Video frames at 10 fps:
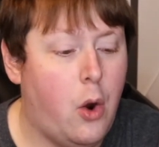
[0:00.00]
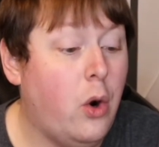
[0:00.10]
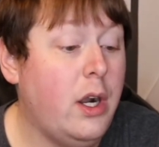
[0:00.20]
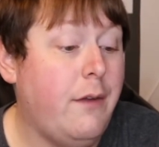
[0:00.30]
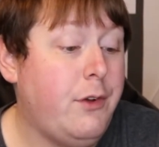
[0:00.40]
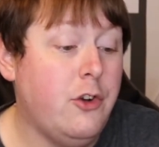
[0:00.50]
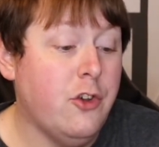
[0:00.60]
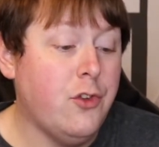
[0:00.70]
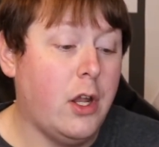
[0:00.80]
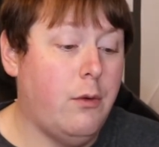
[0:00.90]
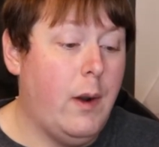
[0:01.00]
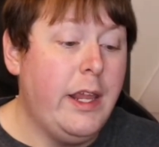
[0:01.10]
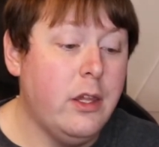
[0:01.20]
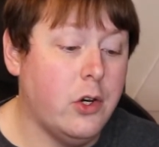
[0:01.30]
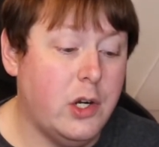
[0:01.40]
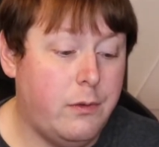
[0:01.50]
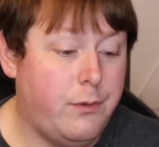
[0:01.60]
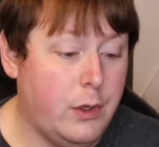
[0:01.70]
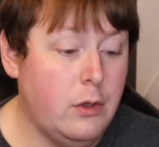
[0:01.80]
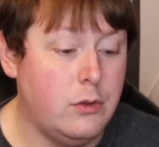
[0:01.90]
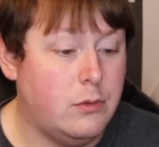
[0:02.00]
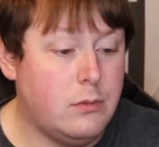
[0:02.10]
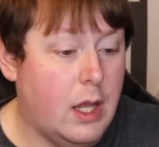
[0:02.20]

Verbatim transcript: or if you're just on a regular food,